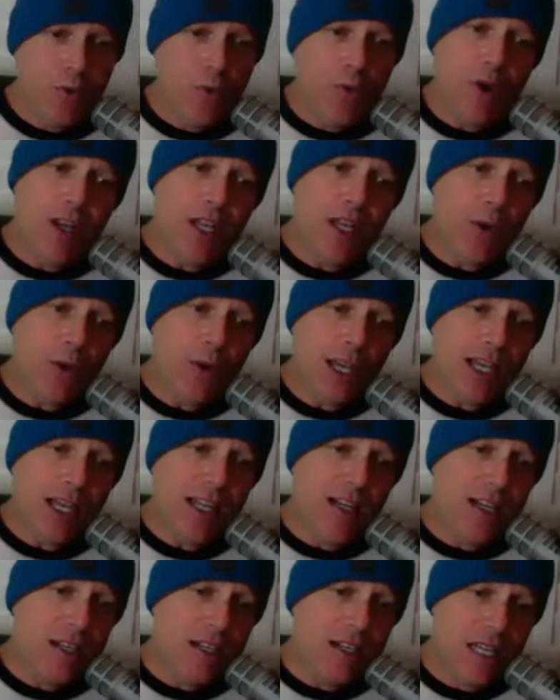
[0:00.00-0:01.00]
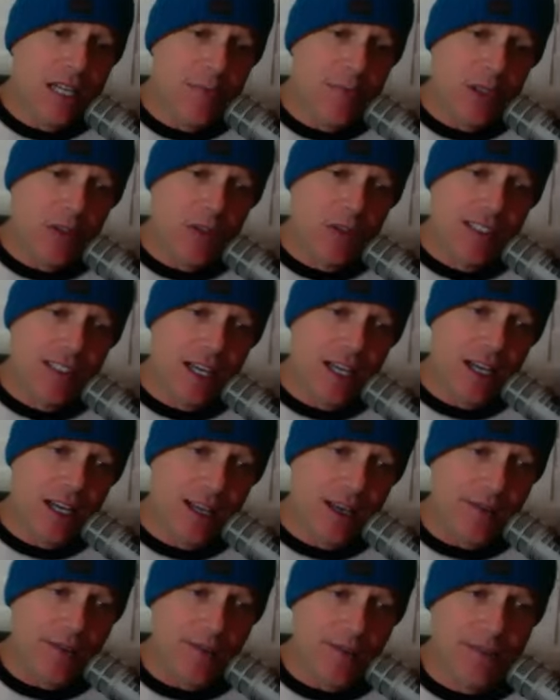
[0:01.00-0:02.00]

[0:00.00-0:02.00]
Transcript: What do you eat in a typical day?